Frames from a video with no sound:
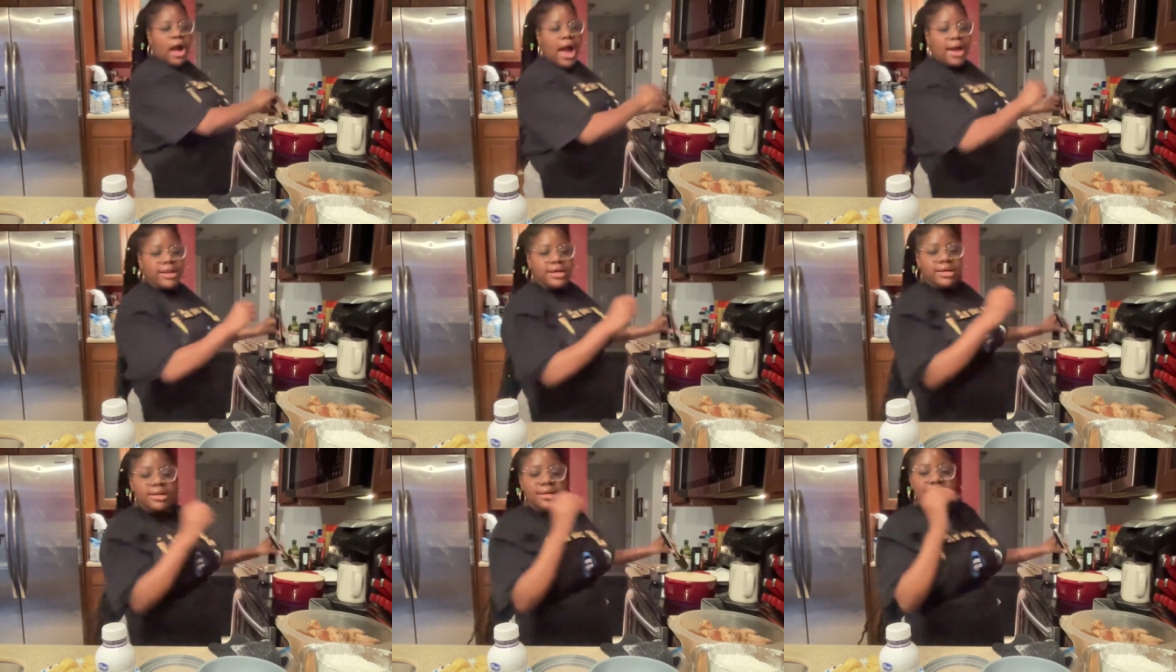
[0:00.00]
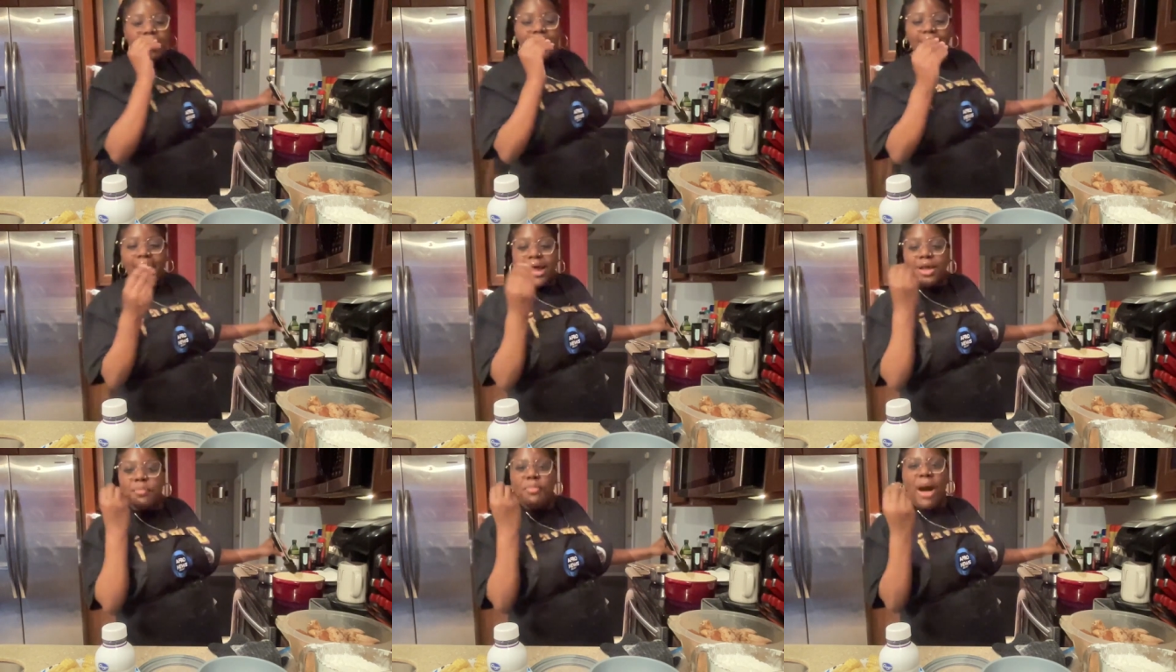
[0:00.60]
kind
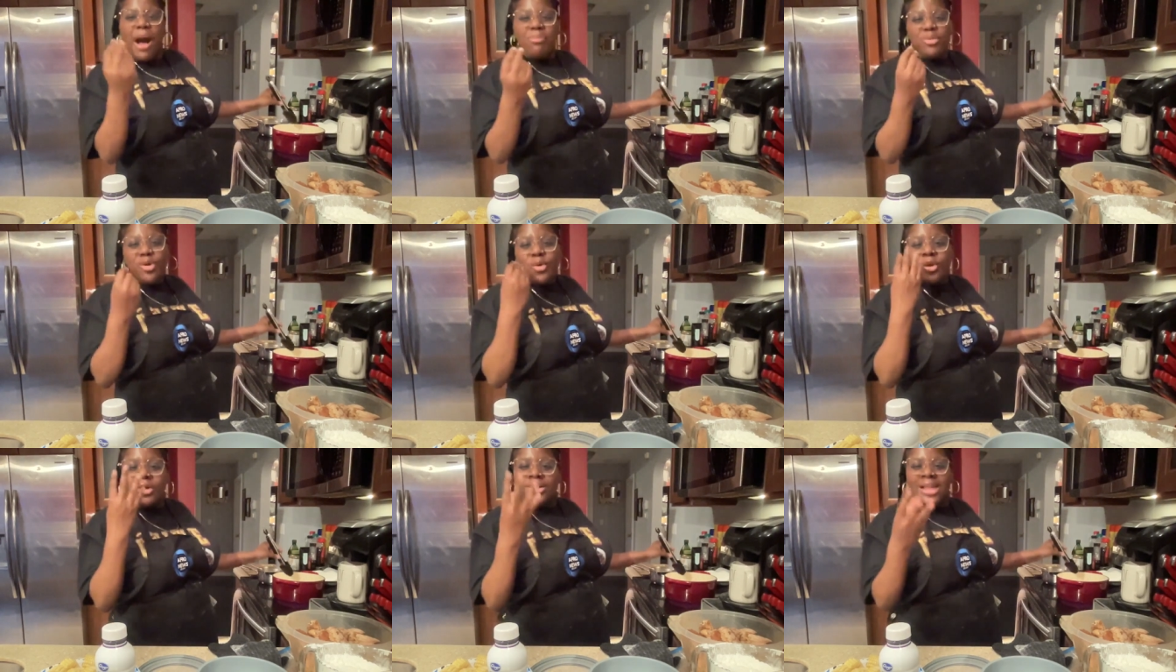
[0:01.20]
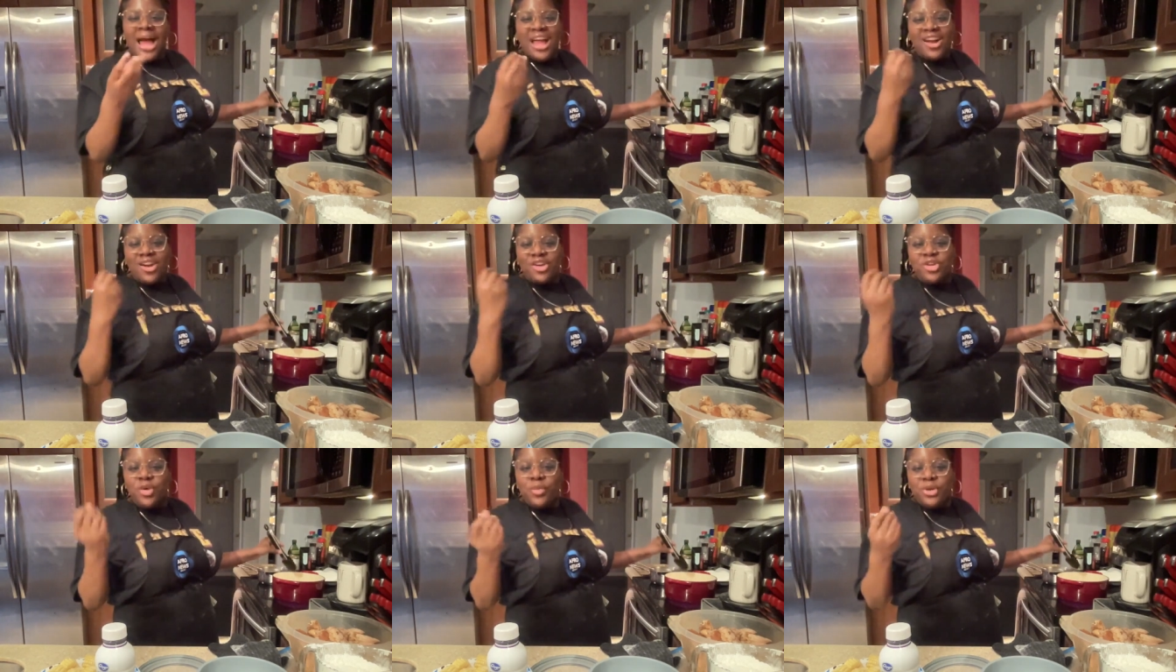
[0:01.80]
of popcorn like, or
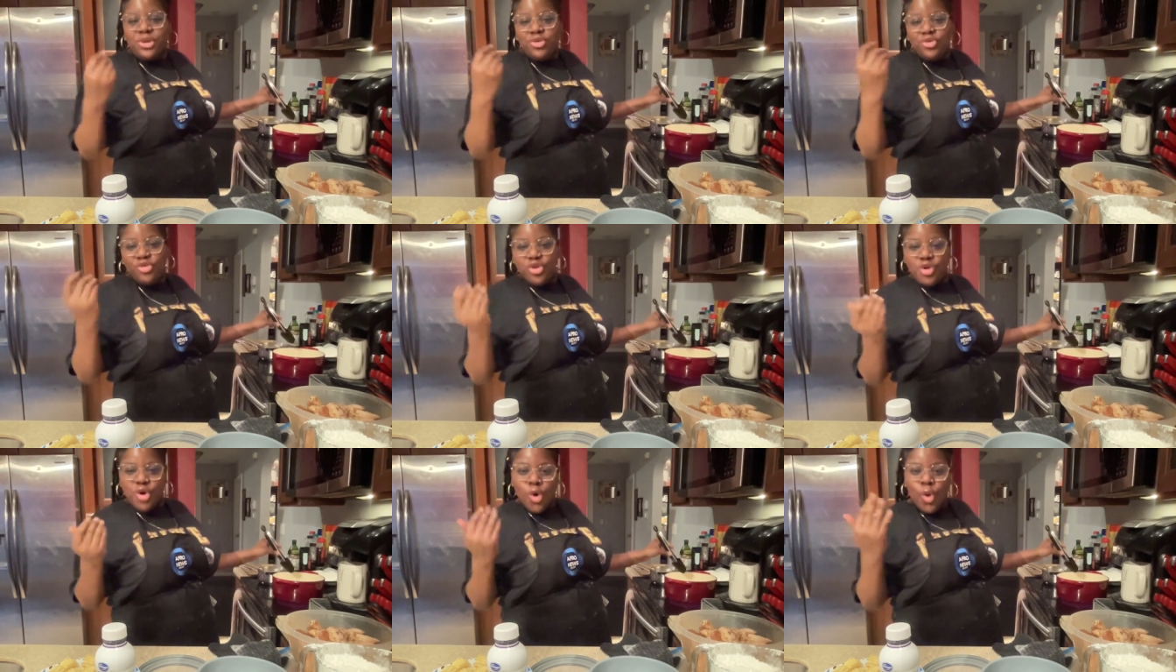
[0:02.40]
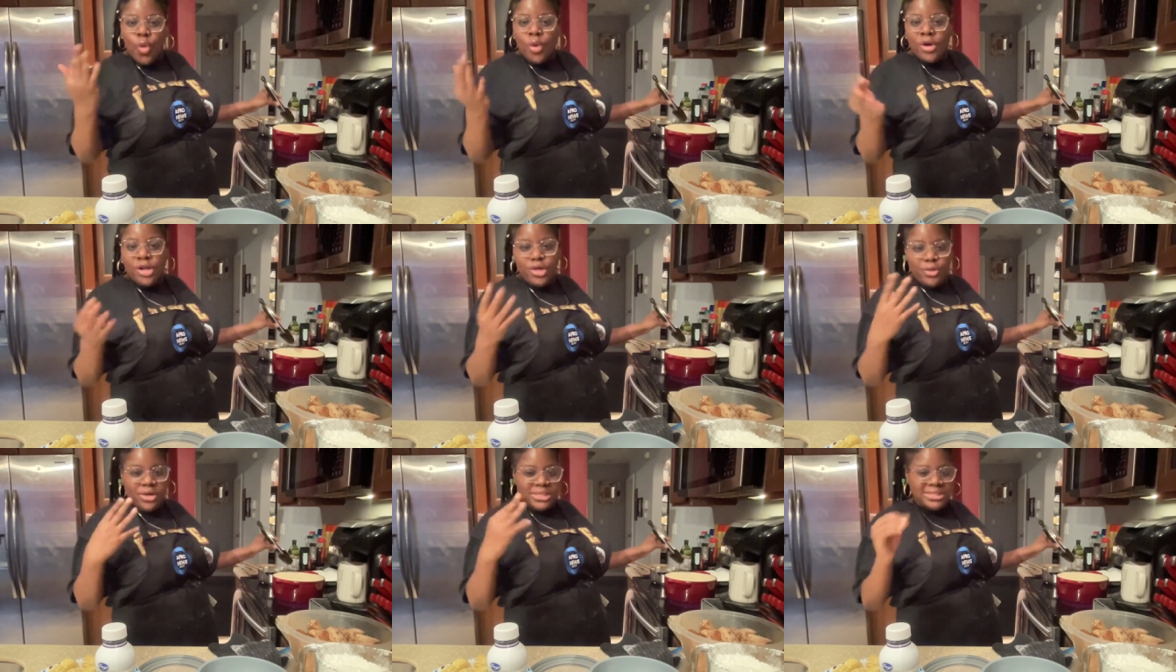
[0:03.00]
you know when you grill corn and
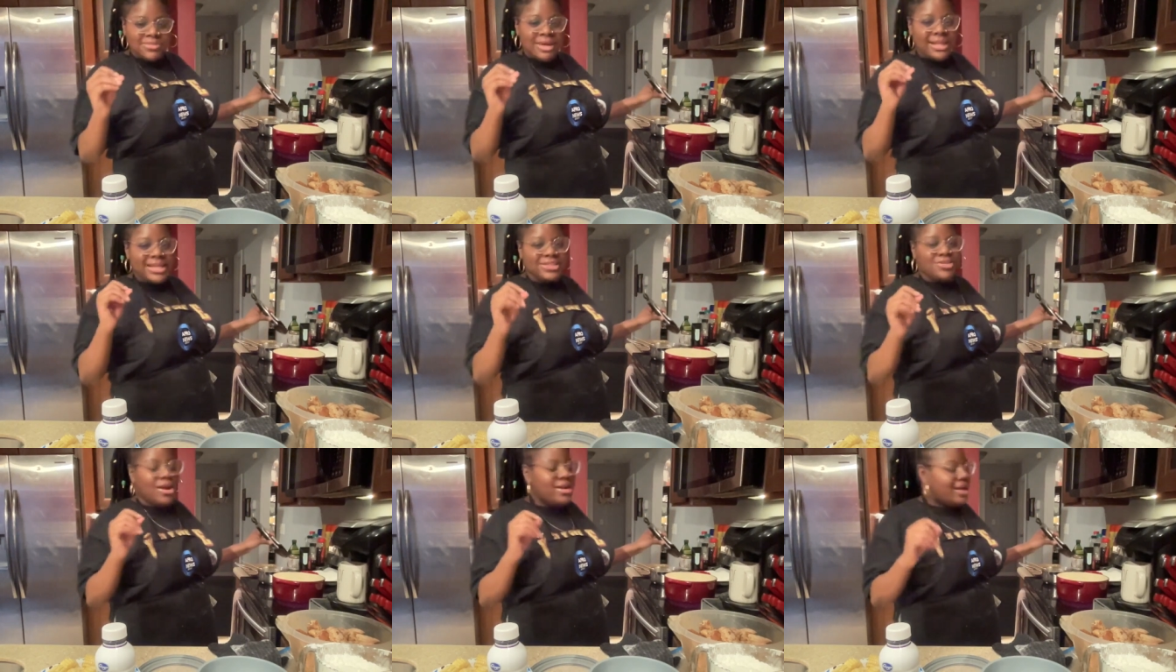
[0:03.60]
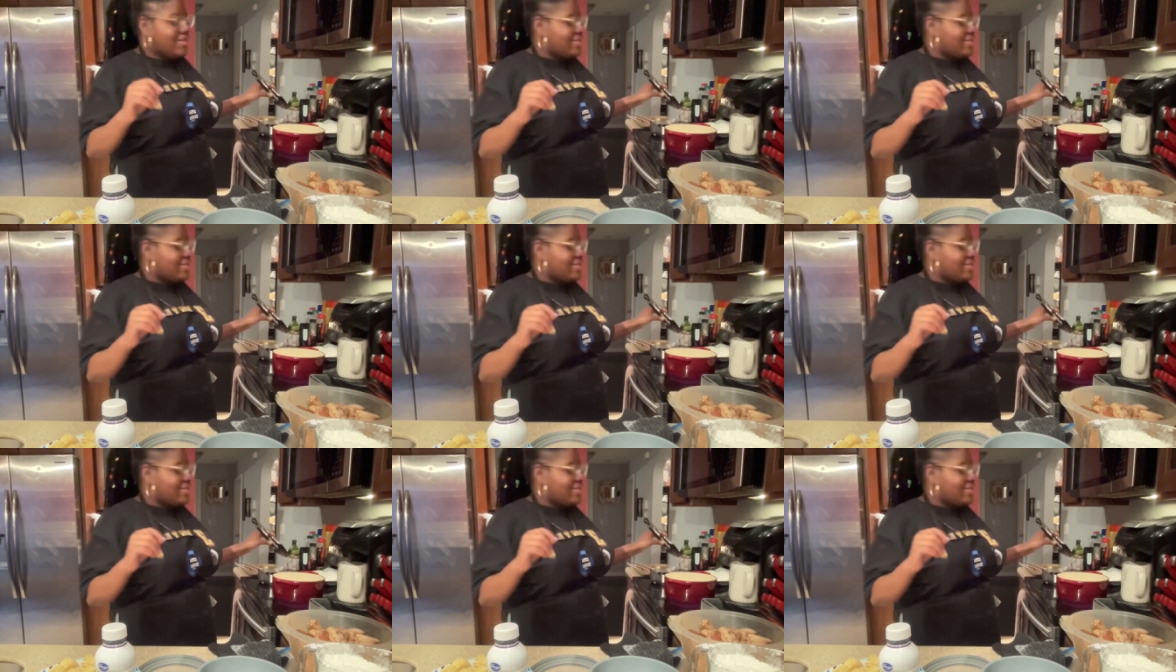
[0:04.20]
you can smell it, it's starting to get